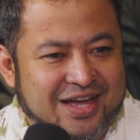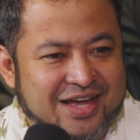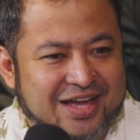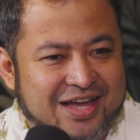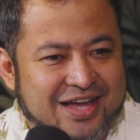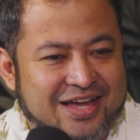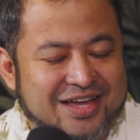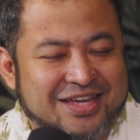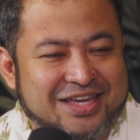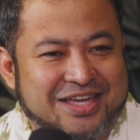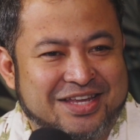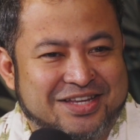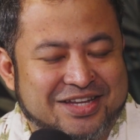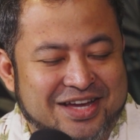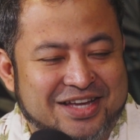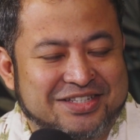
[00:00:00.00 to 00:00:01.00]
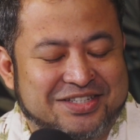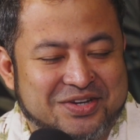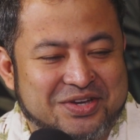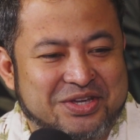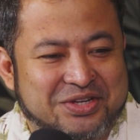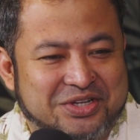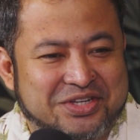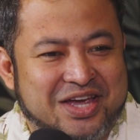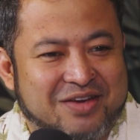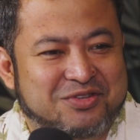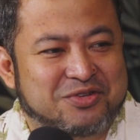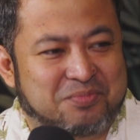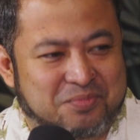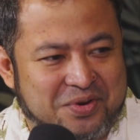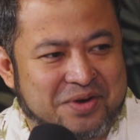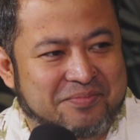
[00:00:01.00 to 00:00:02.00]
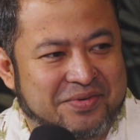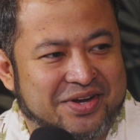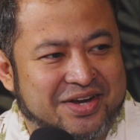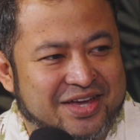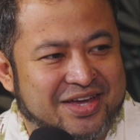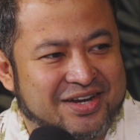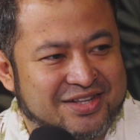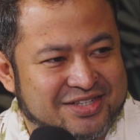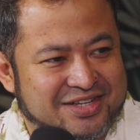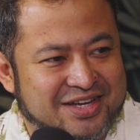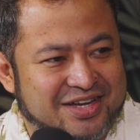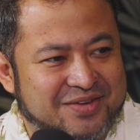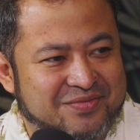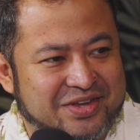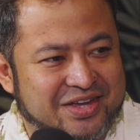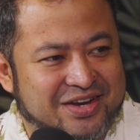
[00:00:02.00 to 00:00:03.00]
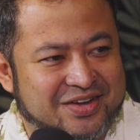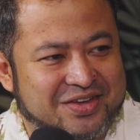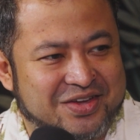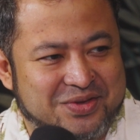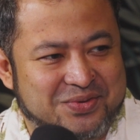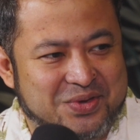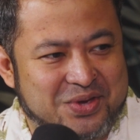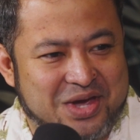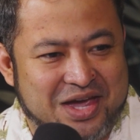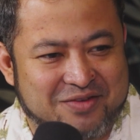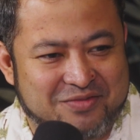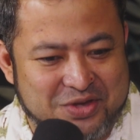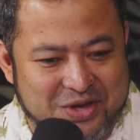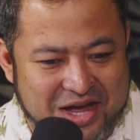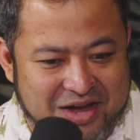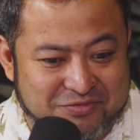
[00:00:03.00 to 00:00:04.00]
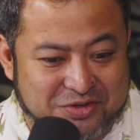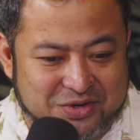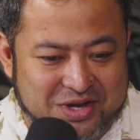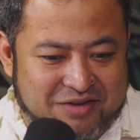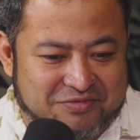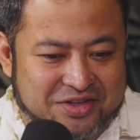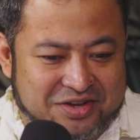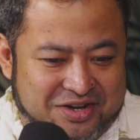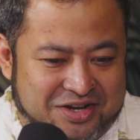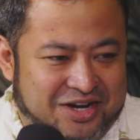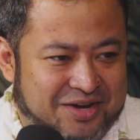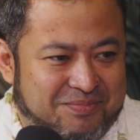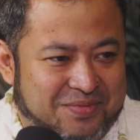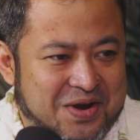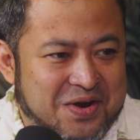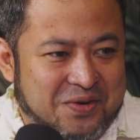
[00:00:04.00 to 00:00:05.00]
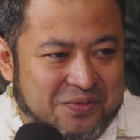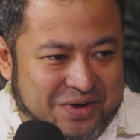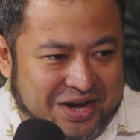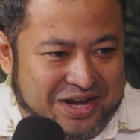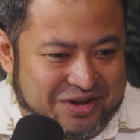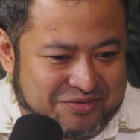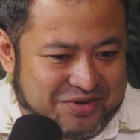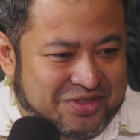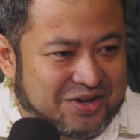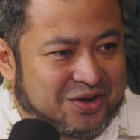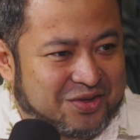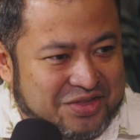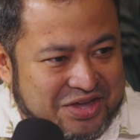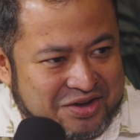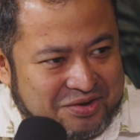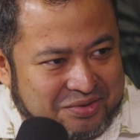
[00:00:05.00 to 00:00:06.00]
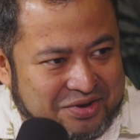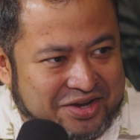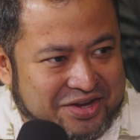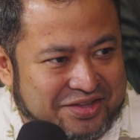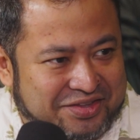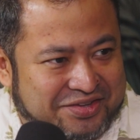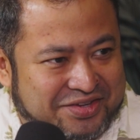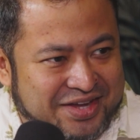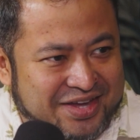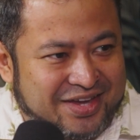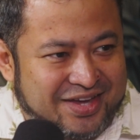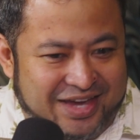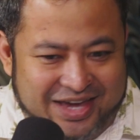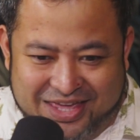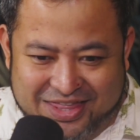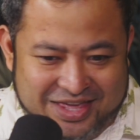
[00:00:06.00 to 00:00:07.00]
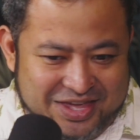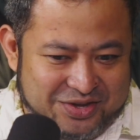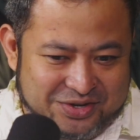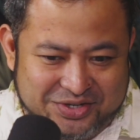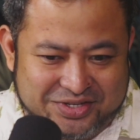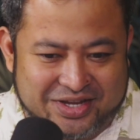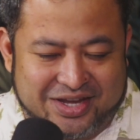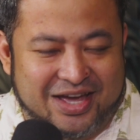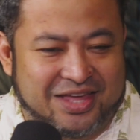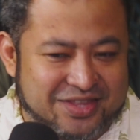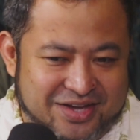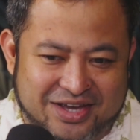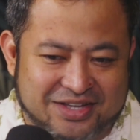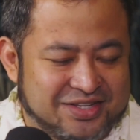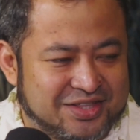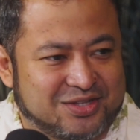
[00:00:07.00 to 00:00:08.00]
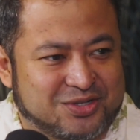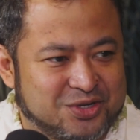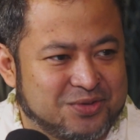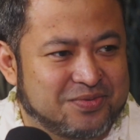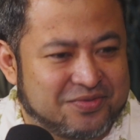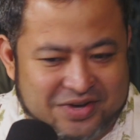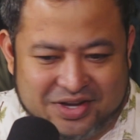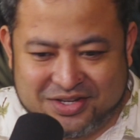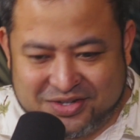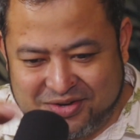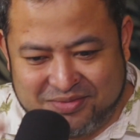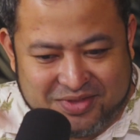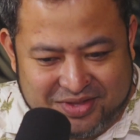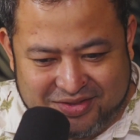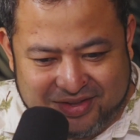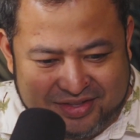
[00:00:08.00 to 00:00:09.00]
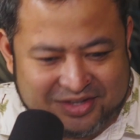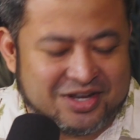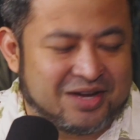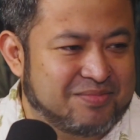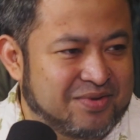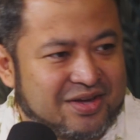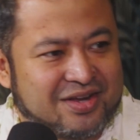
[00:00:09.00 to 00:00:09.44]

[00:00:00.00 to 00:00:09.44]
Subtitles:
It does. So you just have to prep it ahead of time. you know, you have to have the cup ready with all the ingredients, and then you just like add the ice and a scoop of ice cream, and then topping